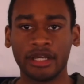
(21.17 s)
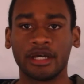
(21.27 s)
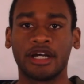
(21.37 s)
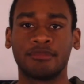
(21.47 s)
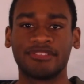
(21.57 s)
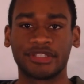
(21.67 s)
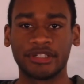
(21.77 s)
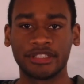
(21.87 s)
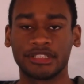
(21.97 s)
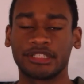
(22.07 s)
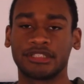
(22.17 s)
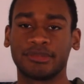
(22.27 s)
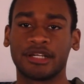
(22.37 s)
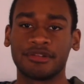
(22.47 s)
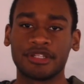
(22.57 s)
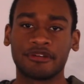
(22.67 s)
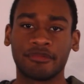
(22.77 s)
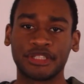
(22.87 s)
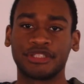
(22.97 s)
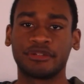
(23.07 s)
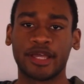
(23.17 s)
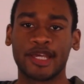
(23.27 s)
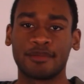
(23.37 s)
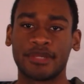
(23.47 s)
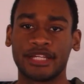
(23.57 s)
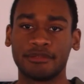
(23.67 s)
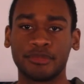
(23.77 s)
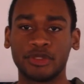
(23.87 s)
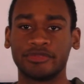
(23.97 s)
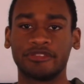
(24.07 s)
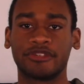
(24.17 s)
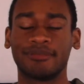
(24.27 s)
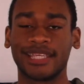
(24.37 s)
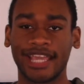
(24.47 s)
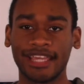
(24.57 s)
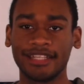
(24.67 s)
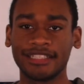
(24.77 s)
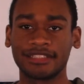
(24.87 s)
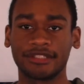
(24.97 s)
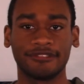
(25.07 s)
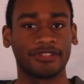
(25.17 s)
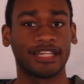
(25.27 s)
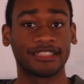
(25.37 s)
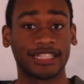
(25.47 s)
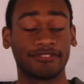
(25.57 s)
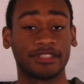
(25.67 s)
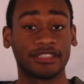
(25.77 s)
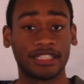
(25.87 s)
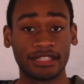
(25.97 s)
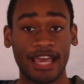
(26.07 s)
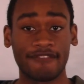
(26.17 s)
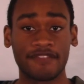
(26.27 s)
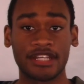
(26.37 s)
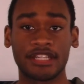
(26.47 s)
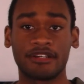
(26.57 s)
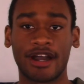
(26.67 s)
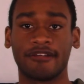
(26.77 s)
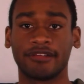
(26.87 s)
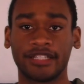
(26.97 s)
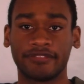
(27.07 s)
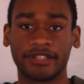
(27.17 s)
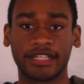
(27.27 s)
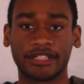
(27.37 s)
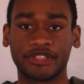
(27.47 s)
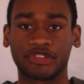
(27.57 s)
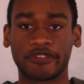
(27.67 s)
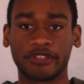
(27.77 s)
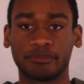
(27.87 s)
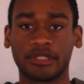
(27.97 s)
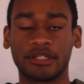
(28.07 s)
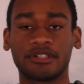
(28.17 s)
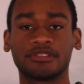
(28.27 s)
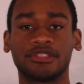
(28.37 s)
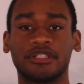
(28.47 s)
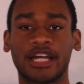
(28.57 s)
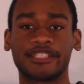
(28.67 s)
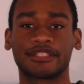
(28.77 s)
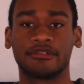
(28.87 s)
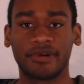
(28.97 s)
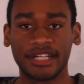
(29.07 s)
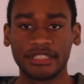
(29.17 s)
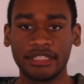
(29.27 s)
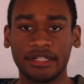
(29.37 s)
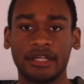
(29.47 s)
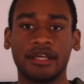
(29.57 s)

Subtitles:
I've already talked about the original animated movie from the 80s, so if you guys haven't seen that video, I will leave a link in the description below so you guys can watch it.